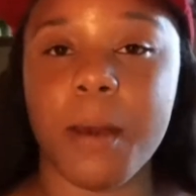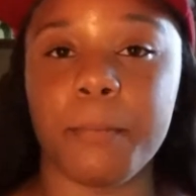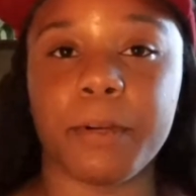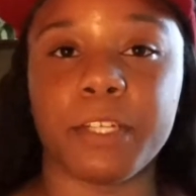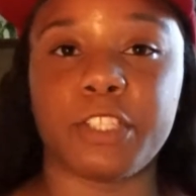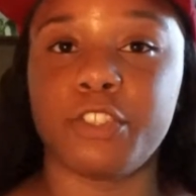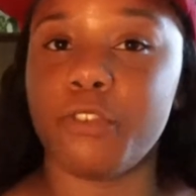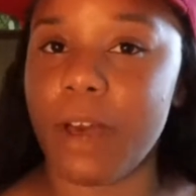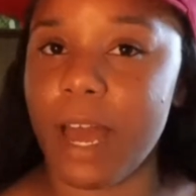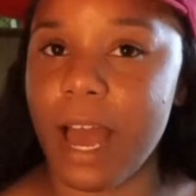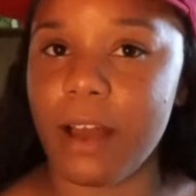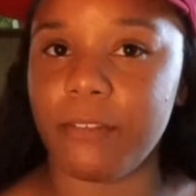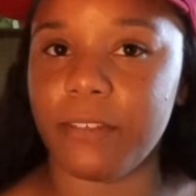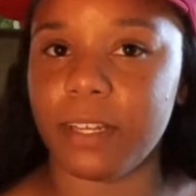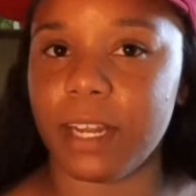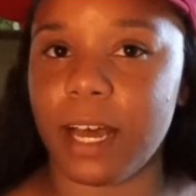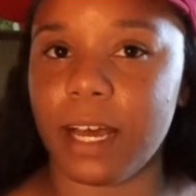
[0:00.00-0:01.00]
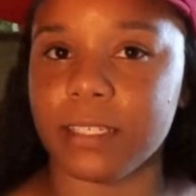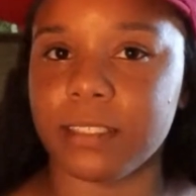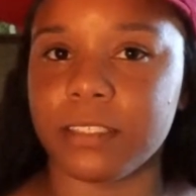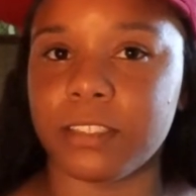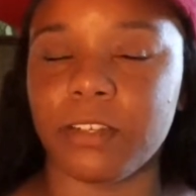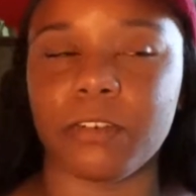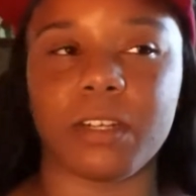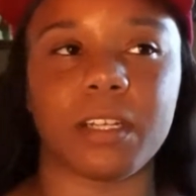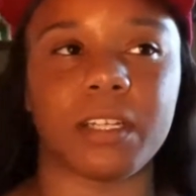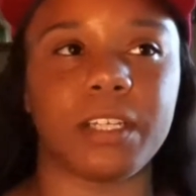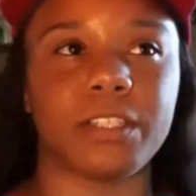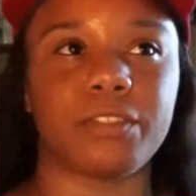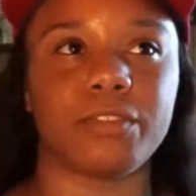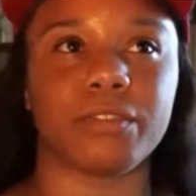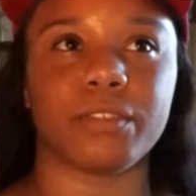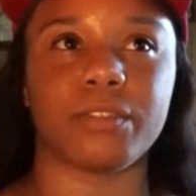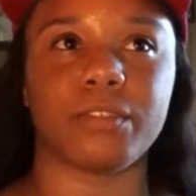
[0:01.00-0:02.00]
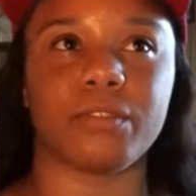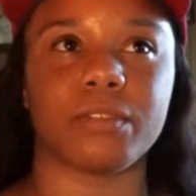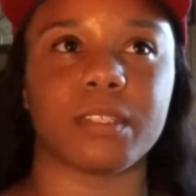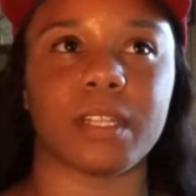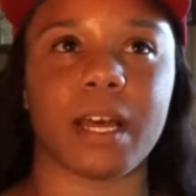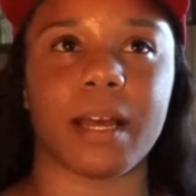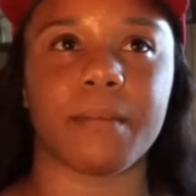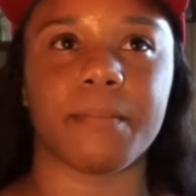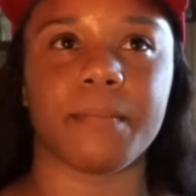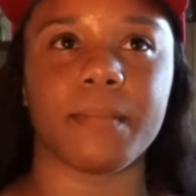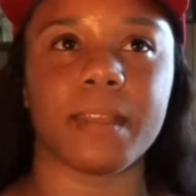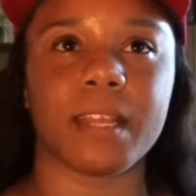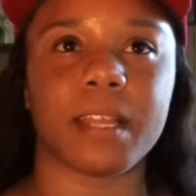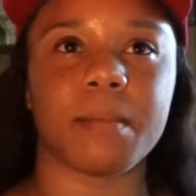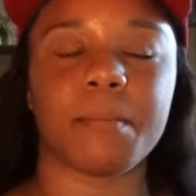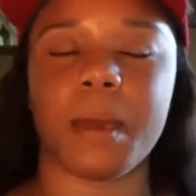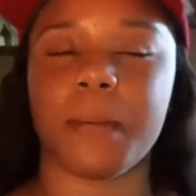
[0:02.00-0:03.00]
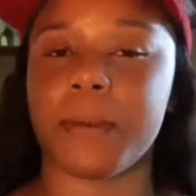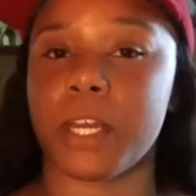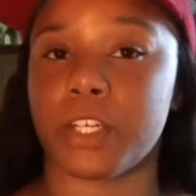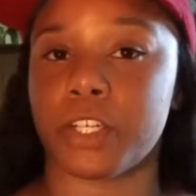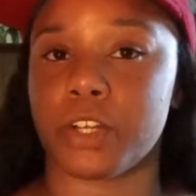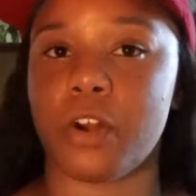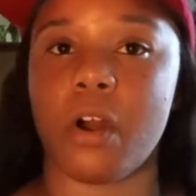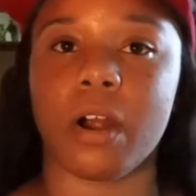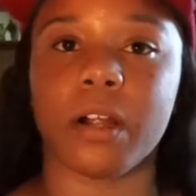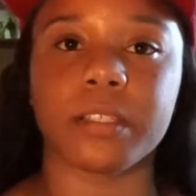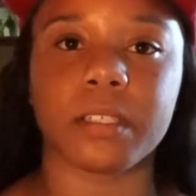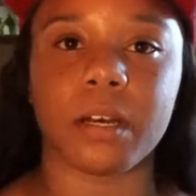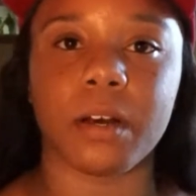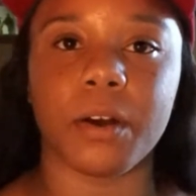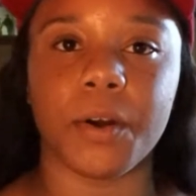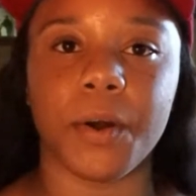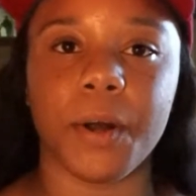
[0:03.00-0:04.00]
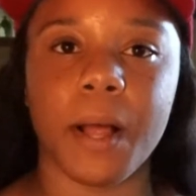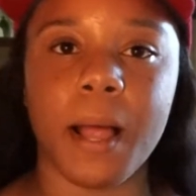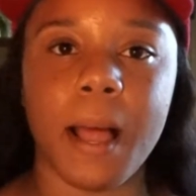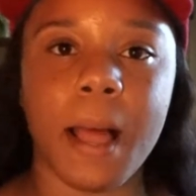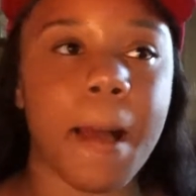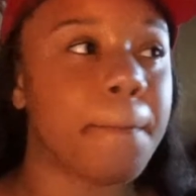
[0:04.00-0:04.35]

But you have a license, so the least you could do is like, maybe get your car towed.